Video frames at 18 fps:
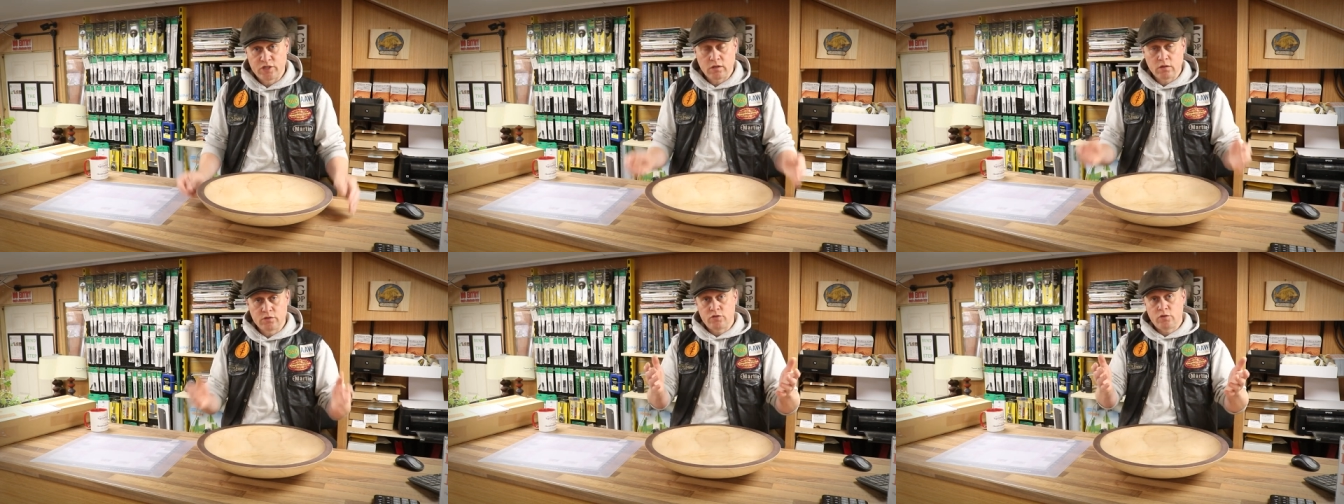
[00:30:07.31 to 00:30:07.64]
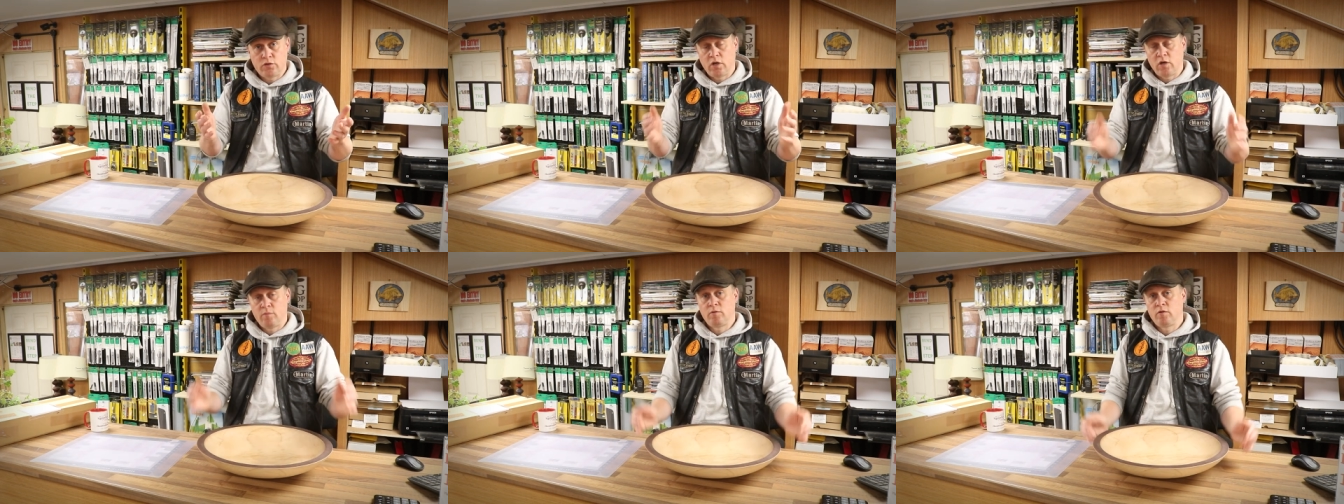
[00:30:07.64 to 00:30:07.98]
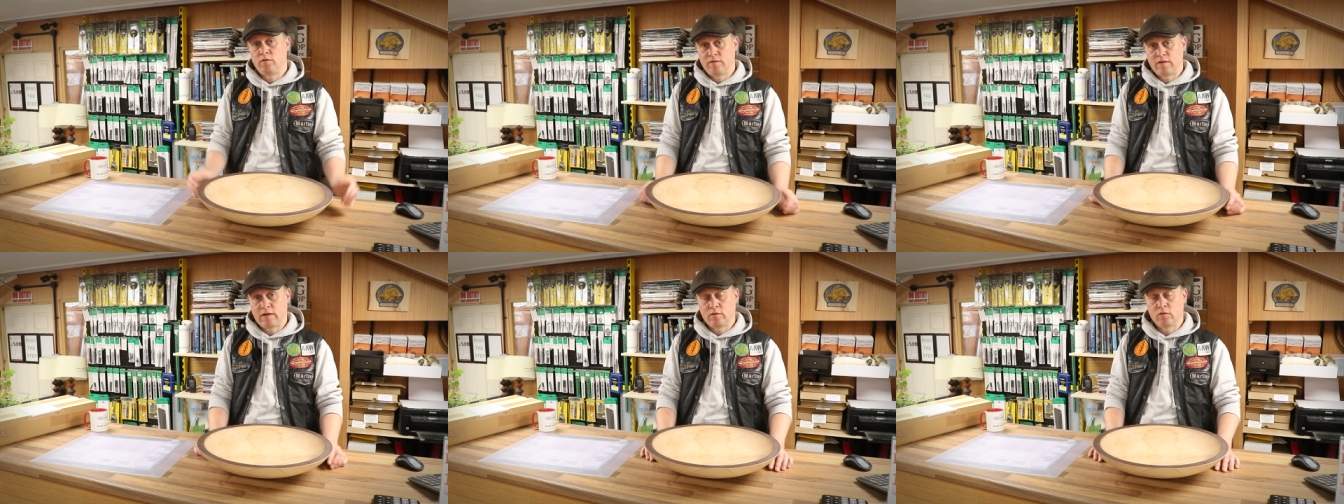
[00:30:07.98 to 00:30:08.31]
I do hope you
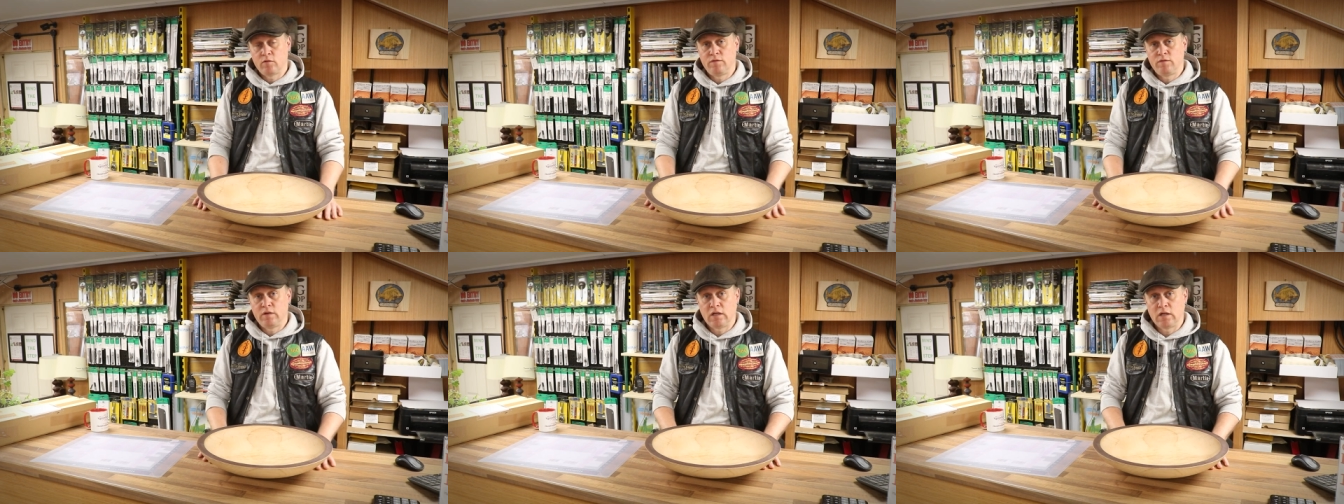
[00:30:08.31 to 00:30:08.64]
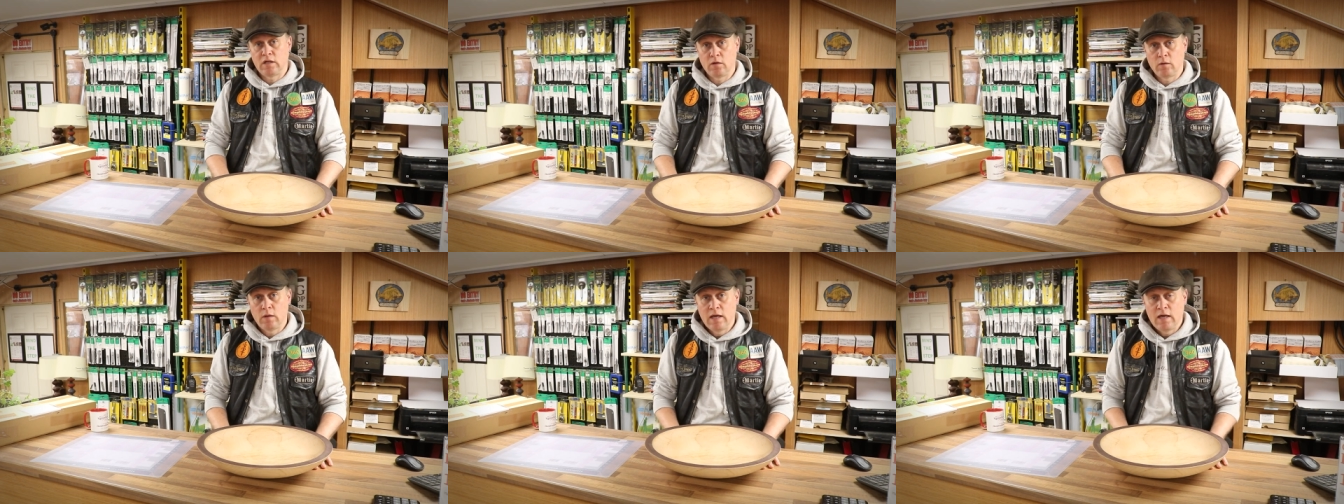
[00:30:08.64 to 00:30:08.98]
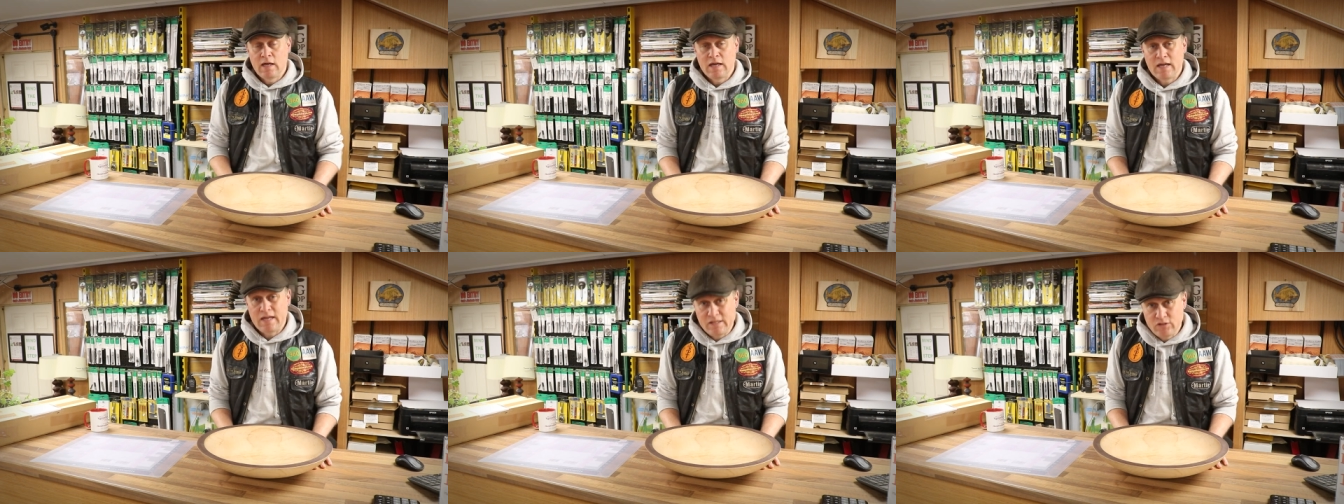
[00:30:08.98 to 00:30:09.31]
found the video
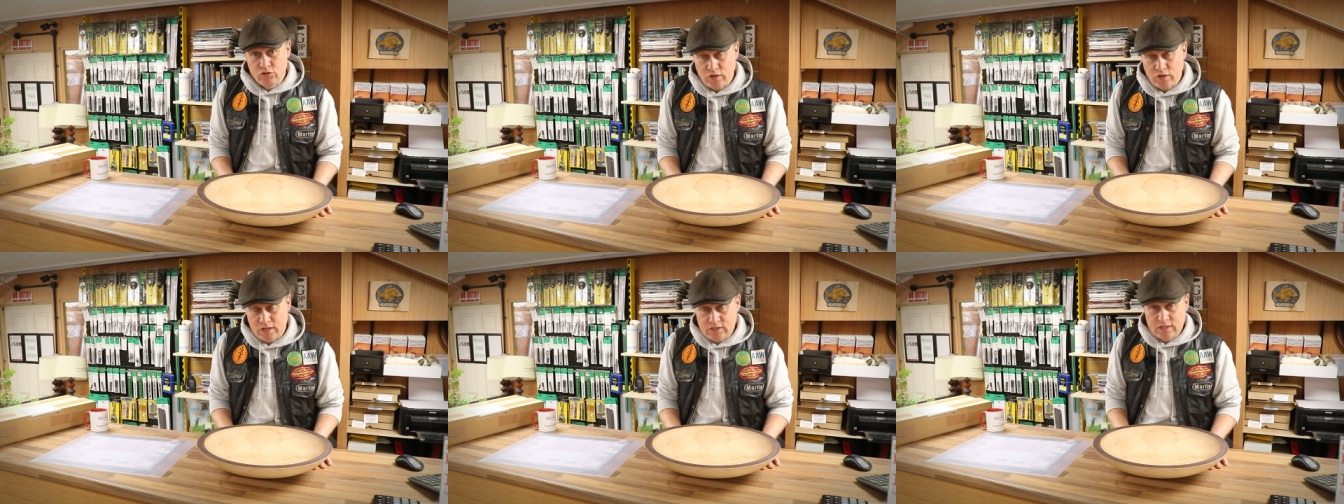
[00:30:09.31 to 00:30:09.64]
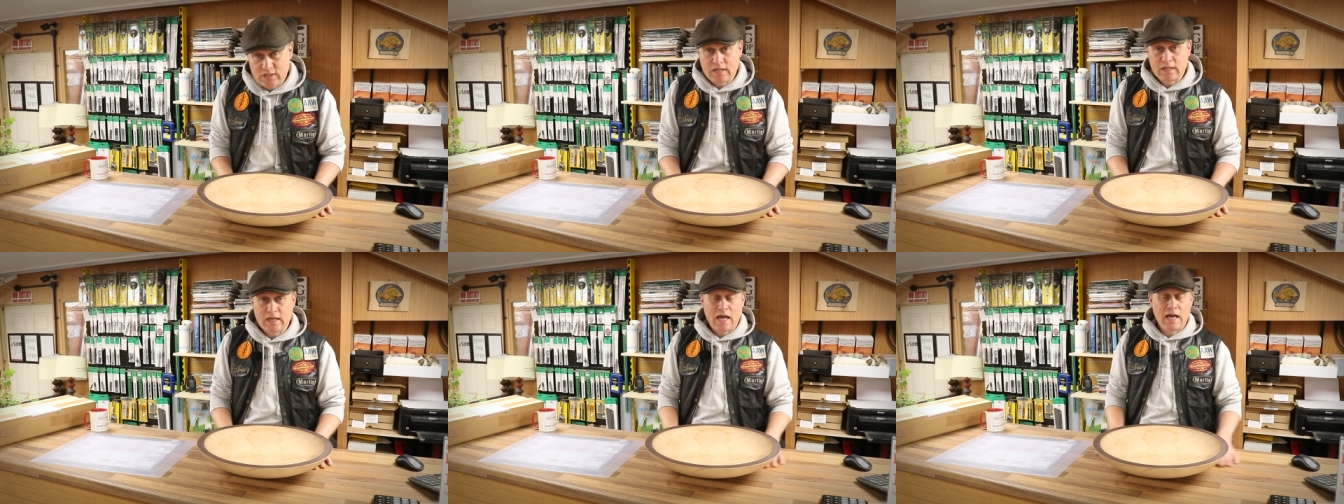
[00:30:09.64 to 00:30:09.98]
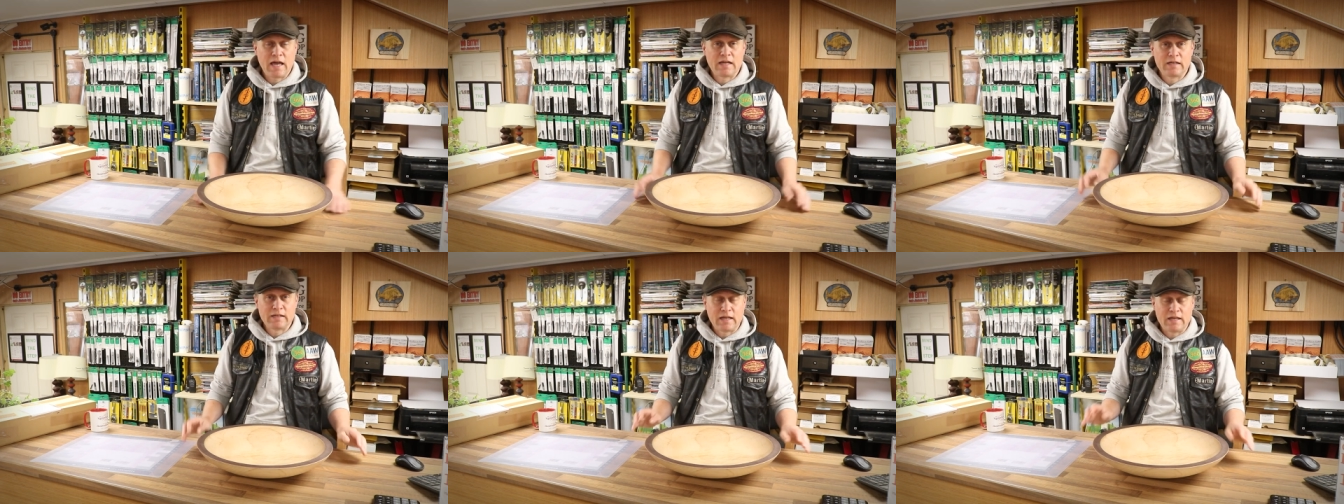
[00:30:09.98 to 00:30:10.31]
interesting
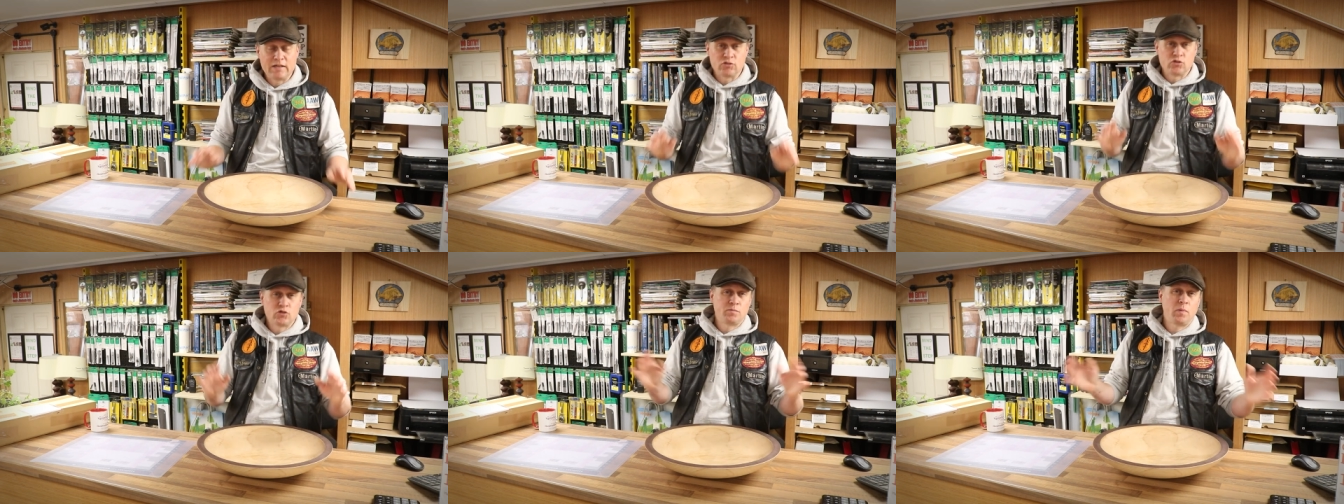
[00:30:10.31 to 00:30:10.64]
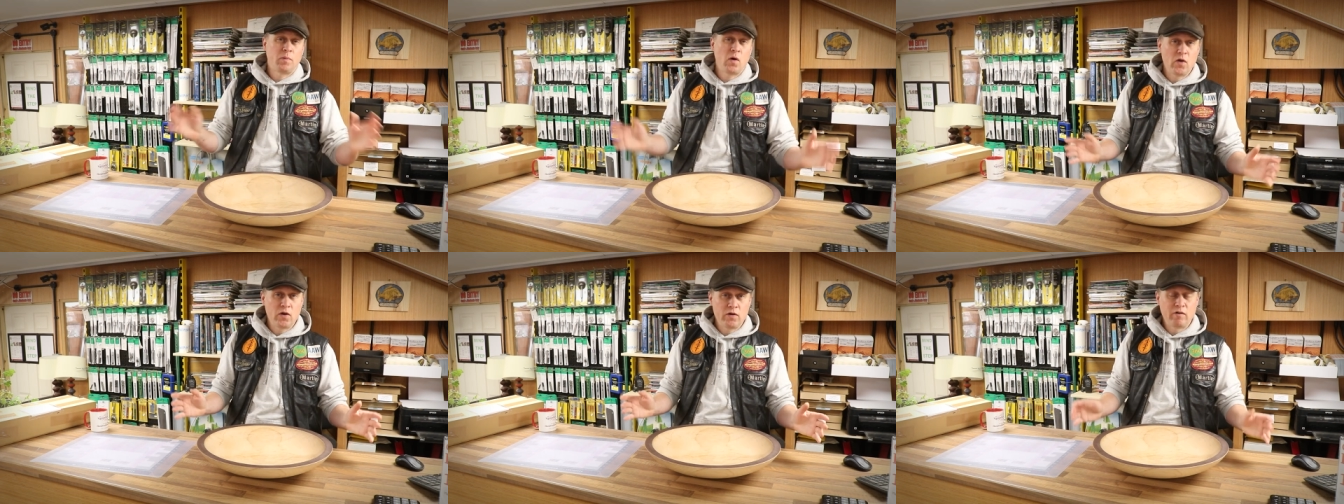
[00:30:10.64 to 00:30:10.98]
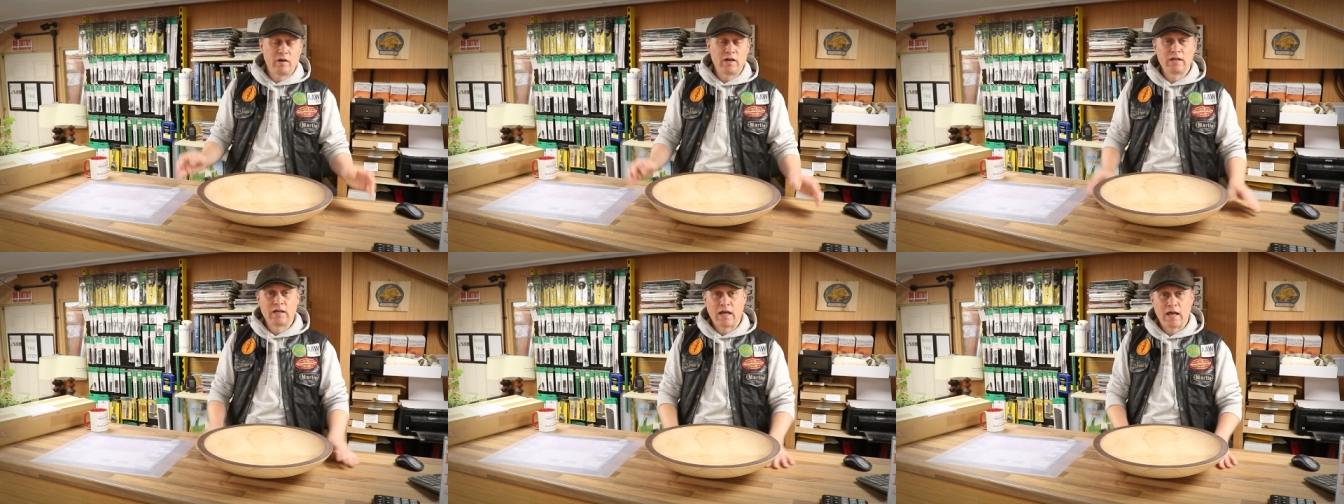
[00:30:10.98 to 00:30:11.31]
and inspiring,